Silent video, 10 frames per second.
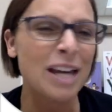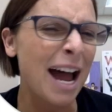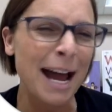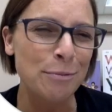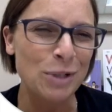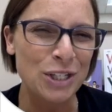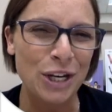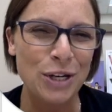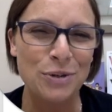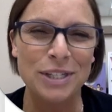I'm just going
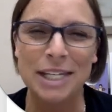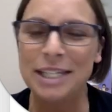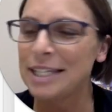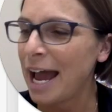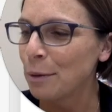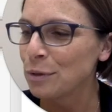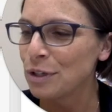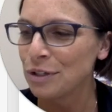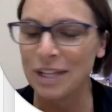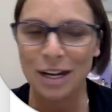to use these
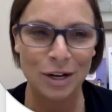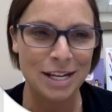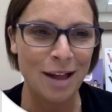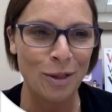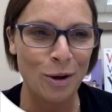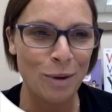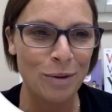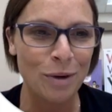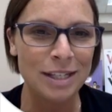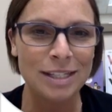counters that are yellow on
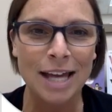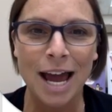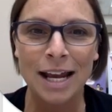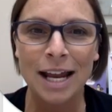one side